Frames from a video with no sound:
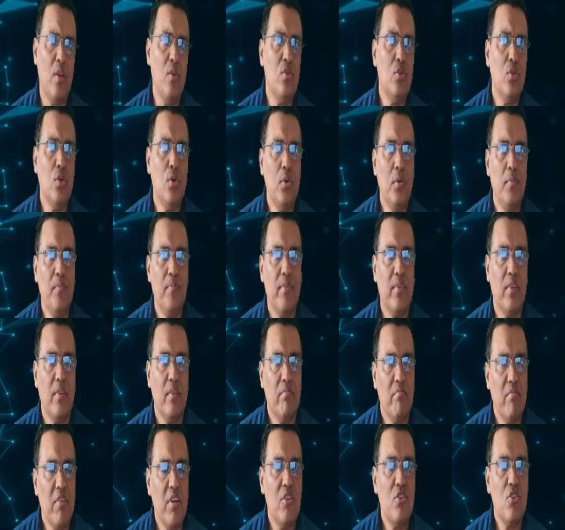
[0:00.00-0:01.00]
So
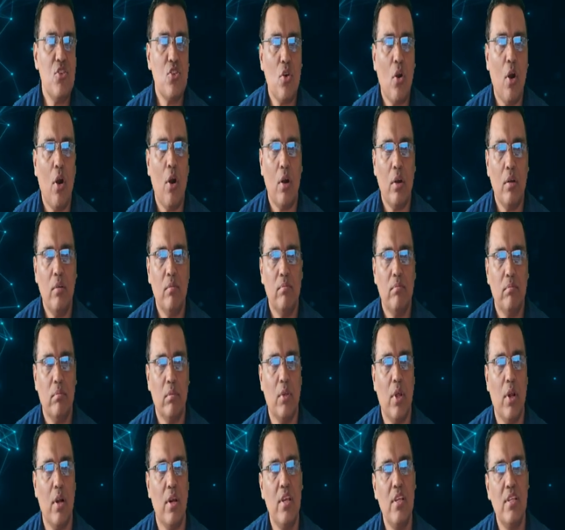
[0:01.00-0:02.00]
in short,
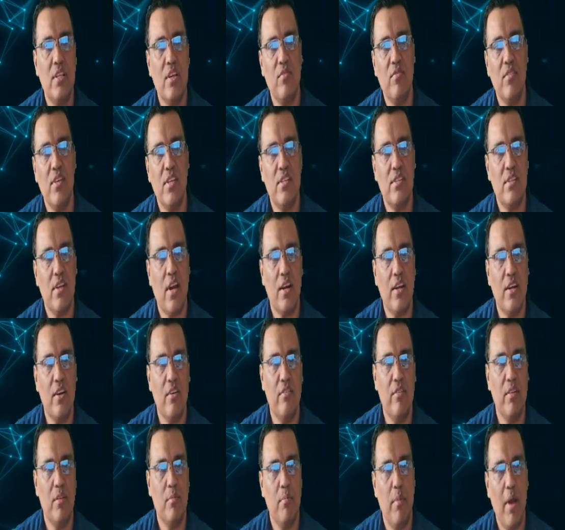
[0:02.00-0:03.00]
the reason we
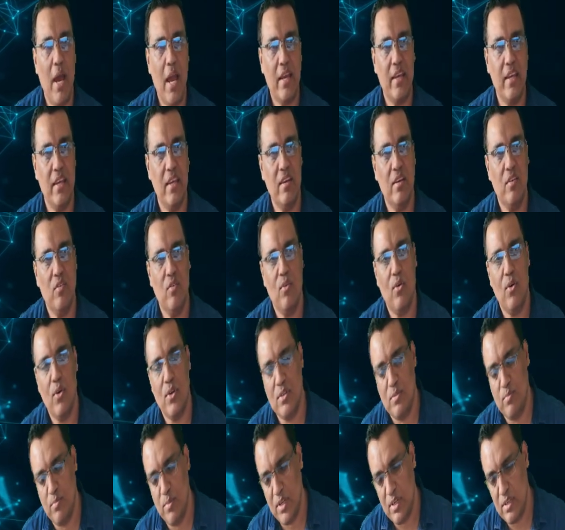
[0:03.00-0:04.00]
started with bagging
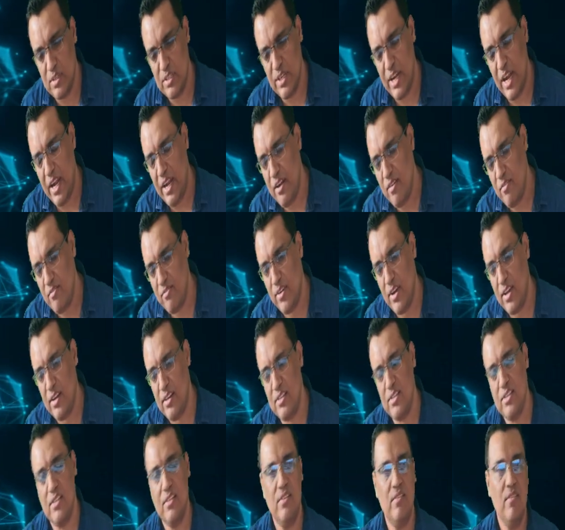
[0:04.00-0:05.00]
was because random
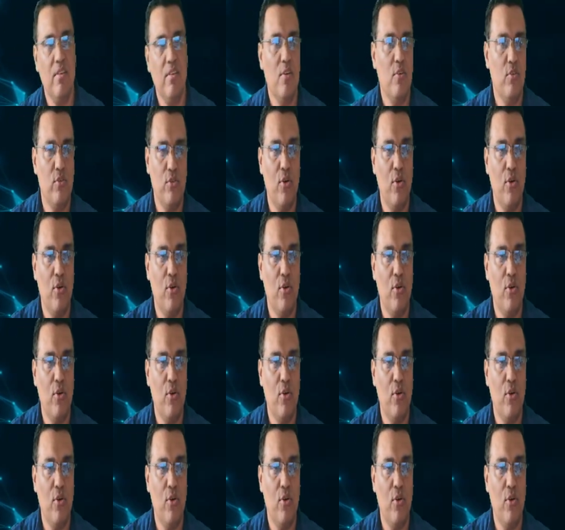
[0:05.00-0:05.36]
forest